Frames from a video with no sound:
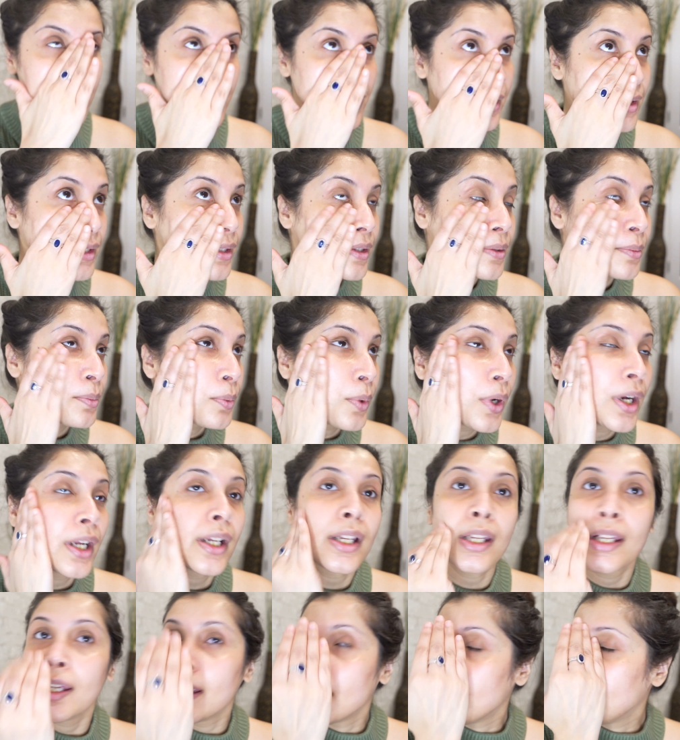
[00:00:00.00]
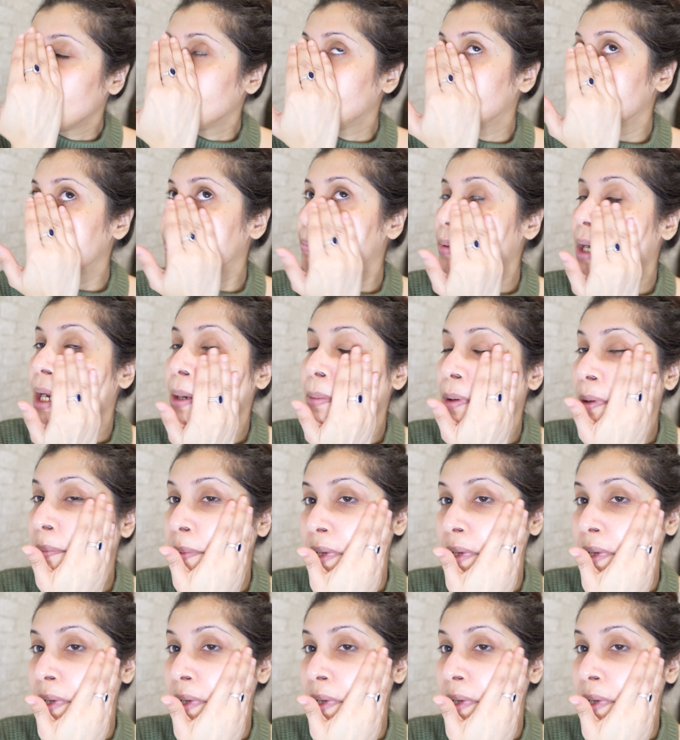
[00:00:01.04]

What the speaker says: This is what this primer